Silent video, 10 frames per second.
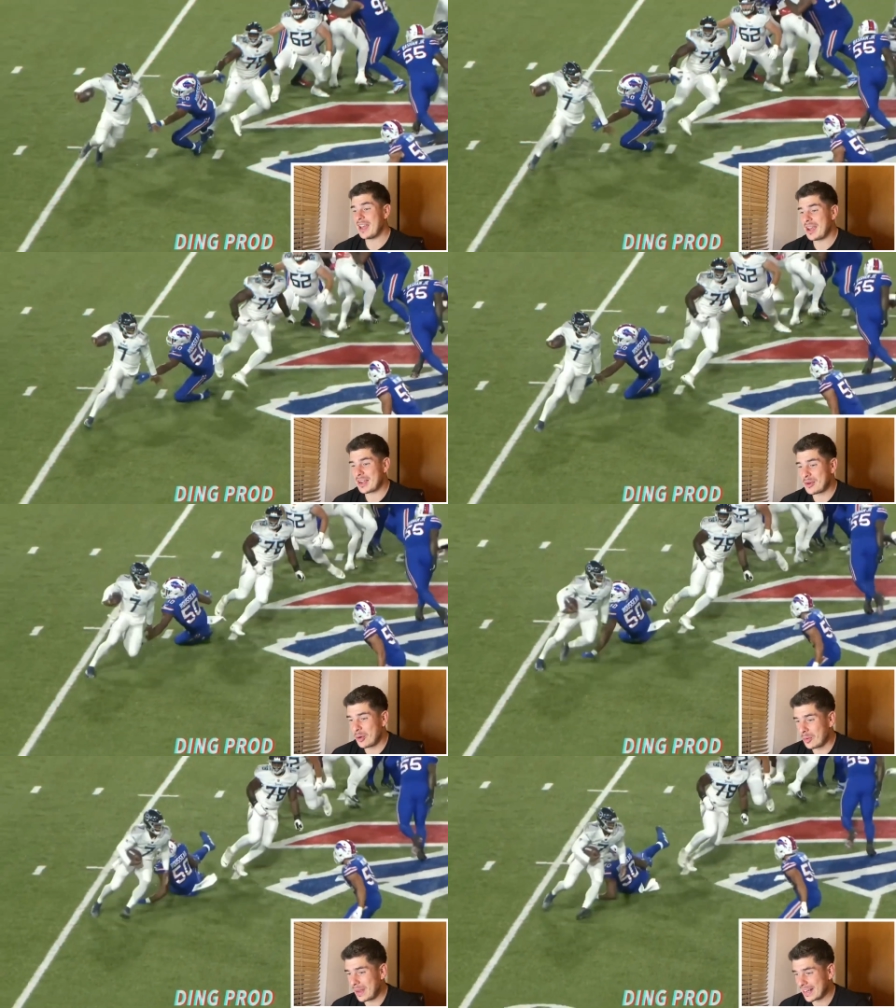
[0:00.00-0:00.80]
a
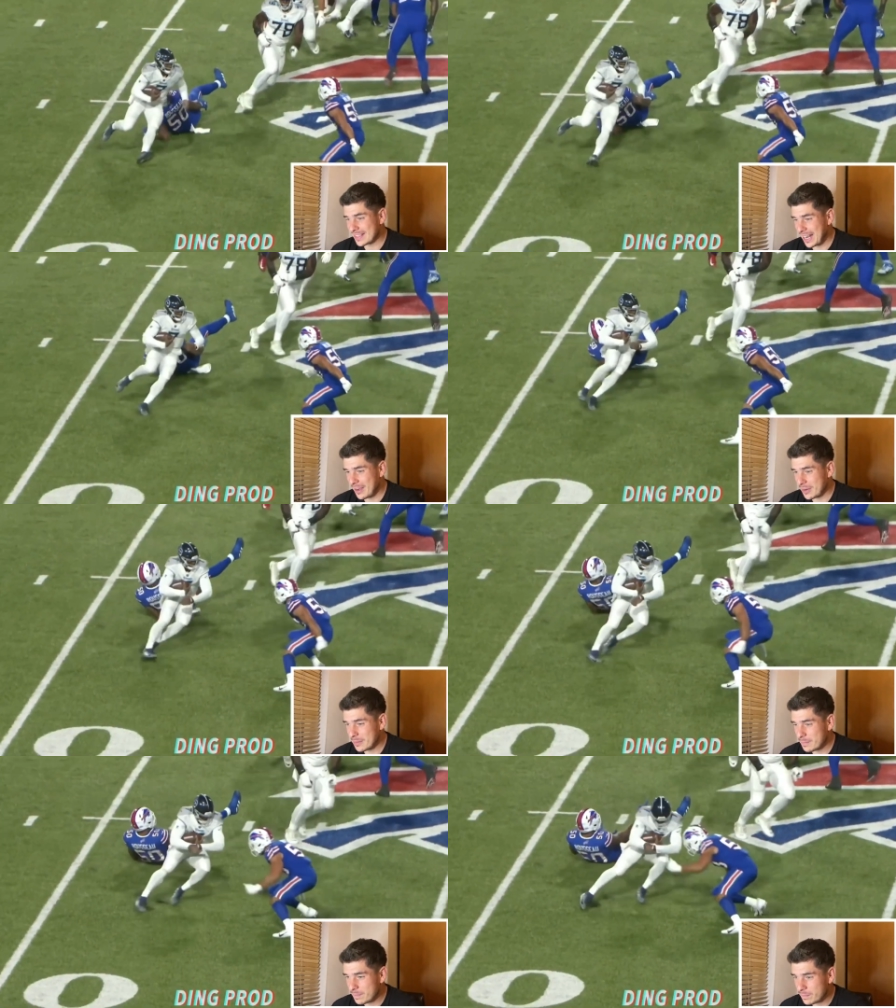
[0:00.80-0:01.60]
quarterback down.
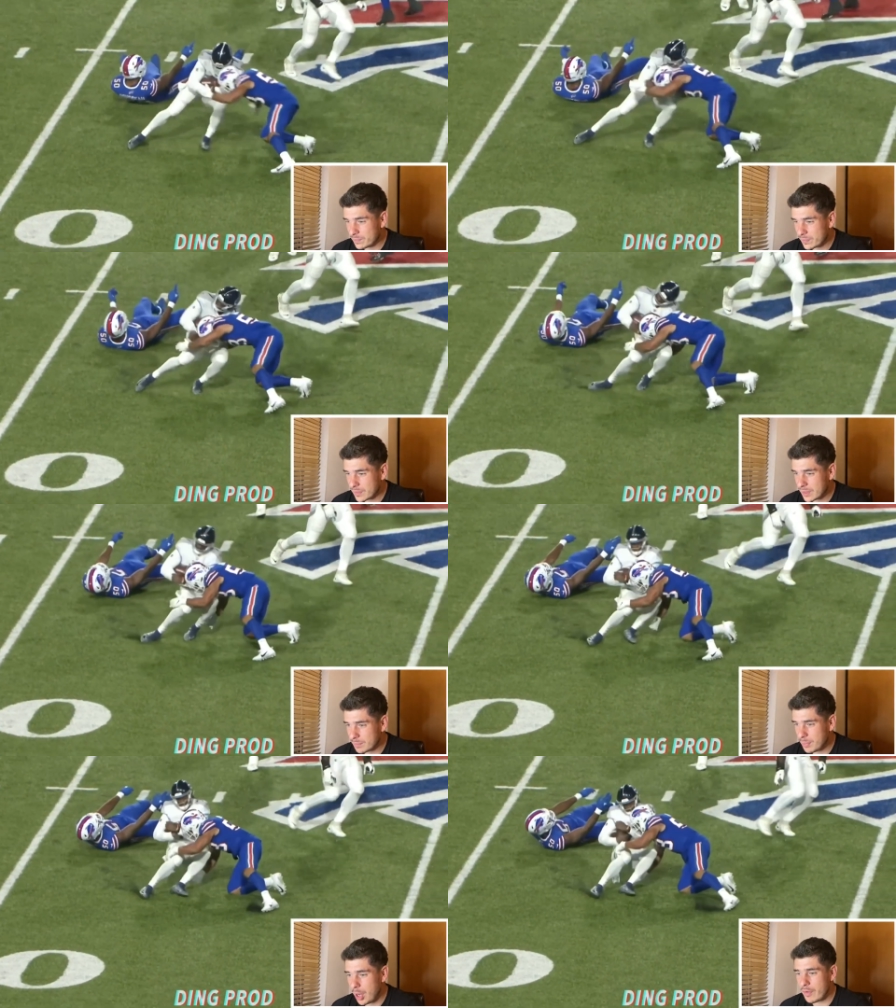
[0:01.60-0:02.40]

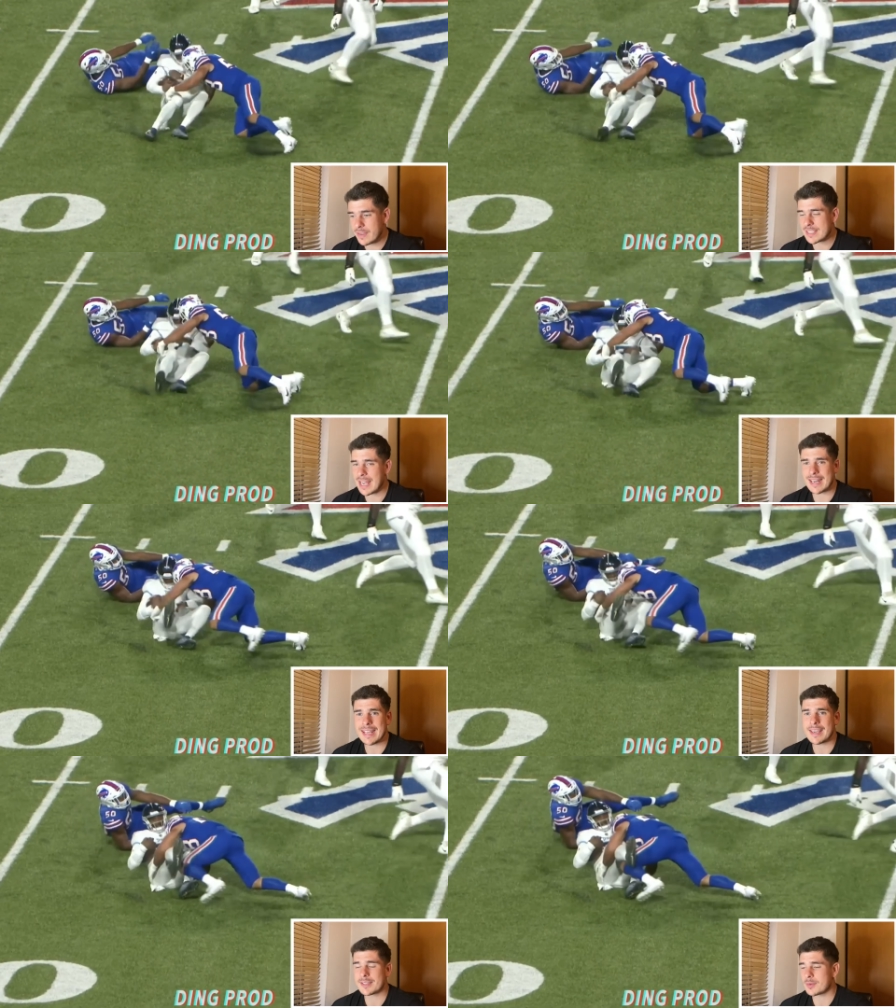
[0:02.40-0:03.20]
Perfect
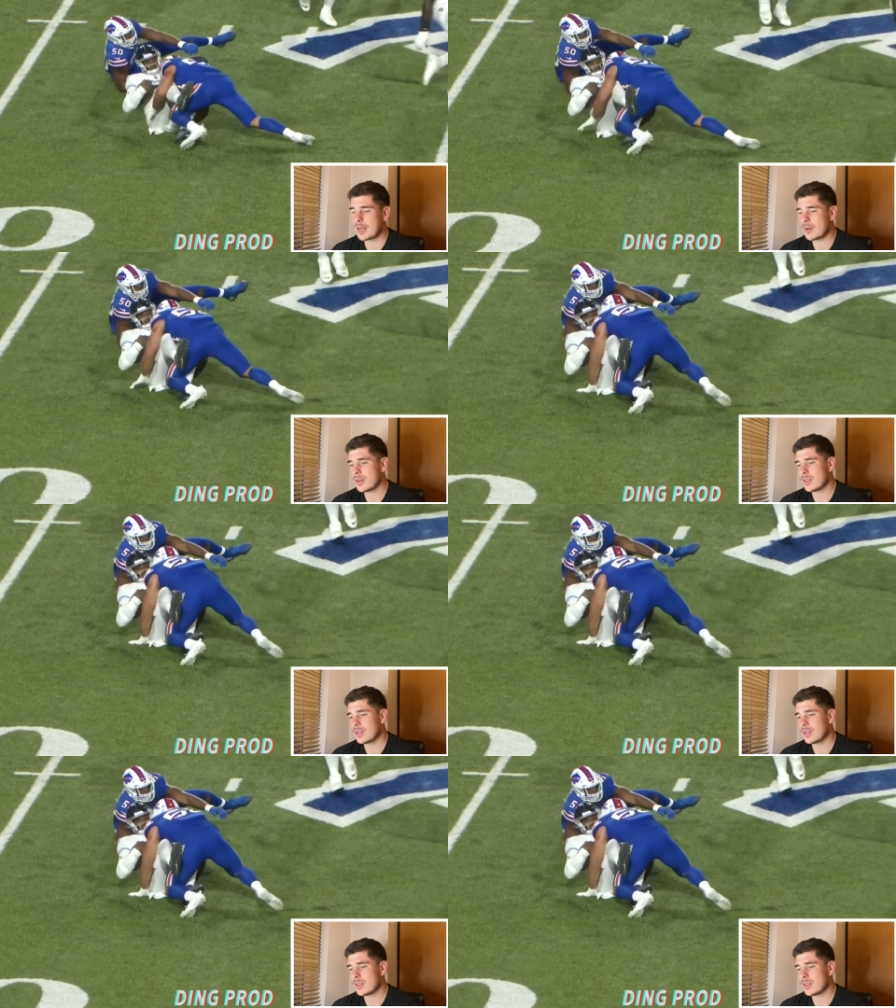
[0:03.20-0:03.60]
technique as well.